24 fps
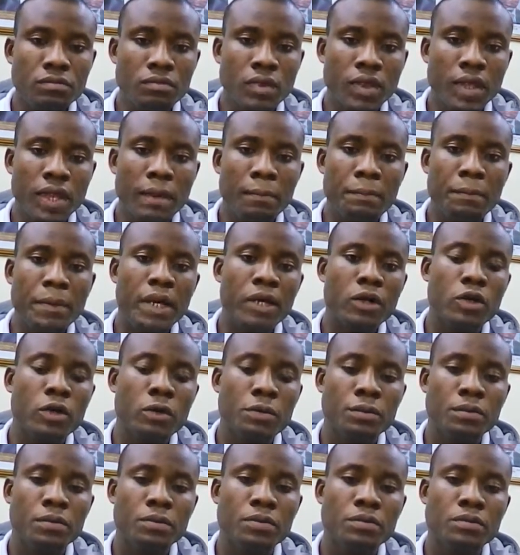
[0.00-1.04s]
a
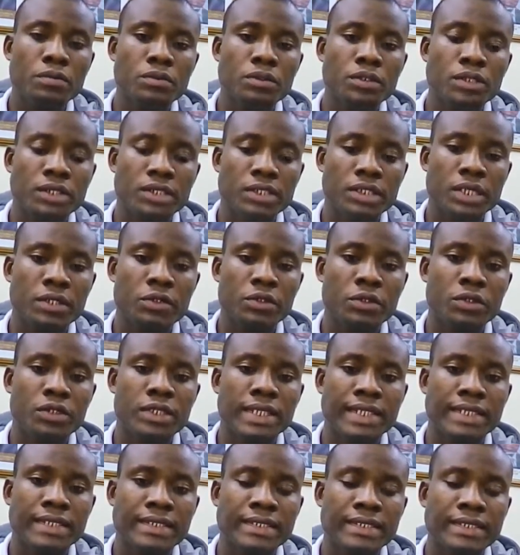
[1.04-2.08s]
backup scenario
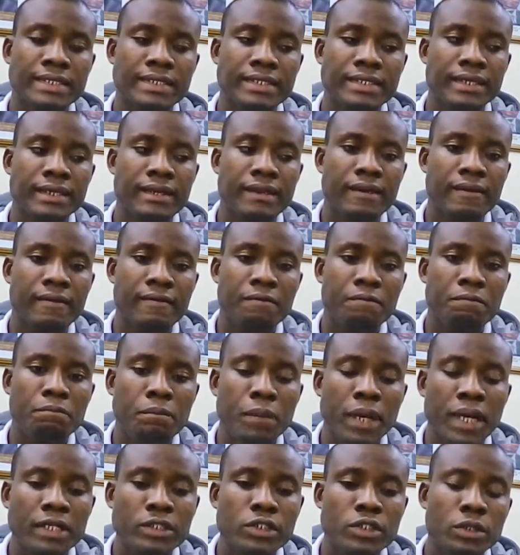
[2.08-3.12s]
that
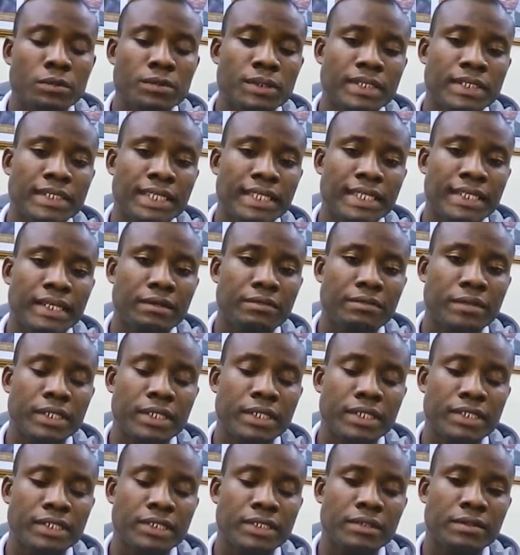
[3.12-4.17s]
backs up the
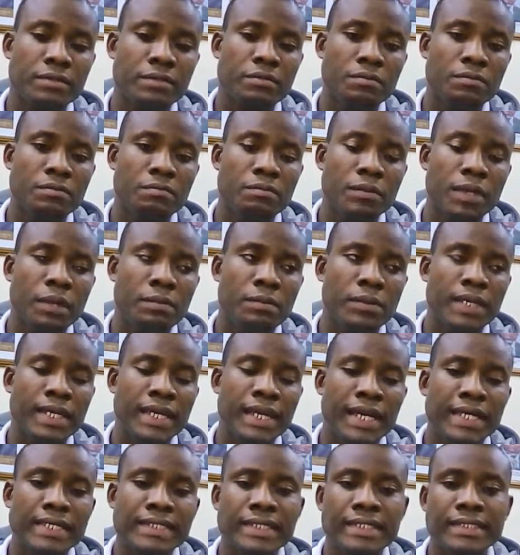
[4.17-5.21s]
database maybe
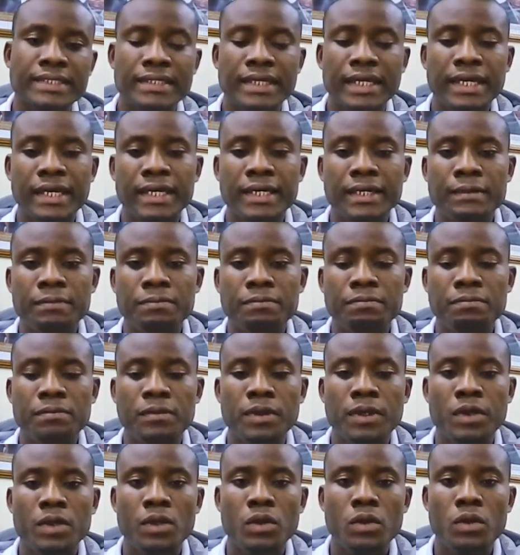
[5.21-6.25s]
at a time
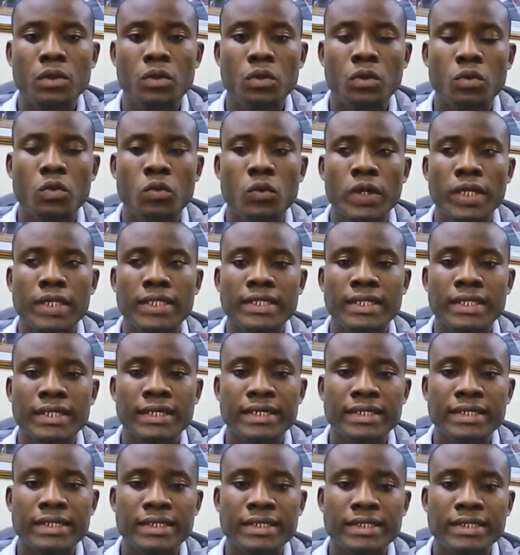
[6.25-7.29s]
when
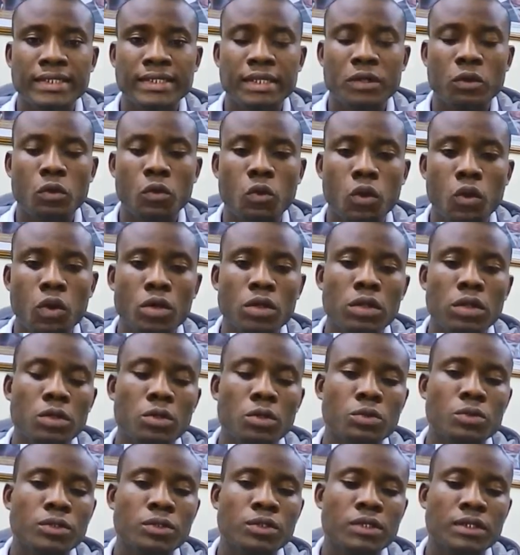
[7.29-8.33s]
the
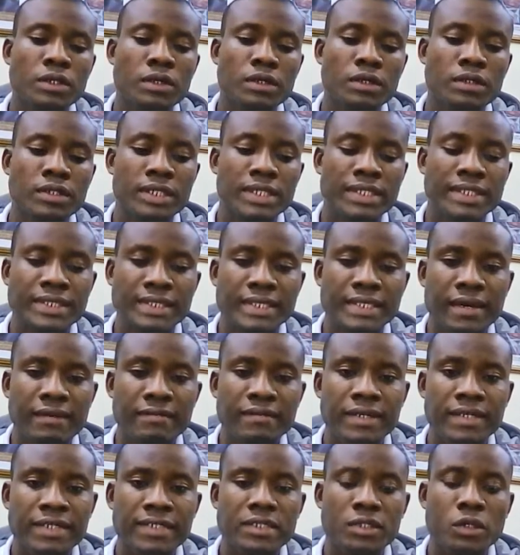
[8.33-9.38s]
workloads on the
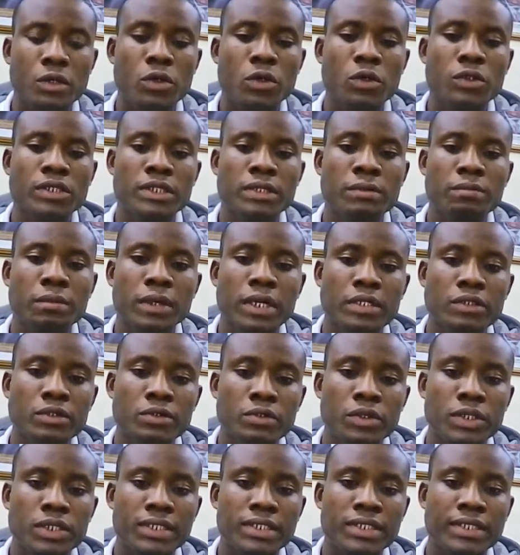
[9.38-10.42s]
servers or on the
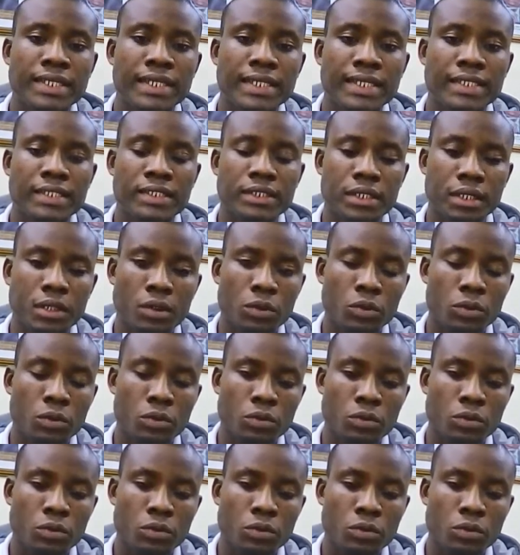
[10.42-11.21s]
bandwidth is low.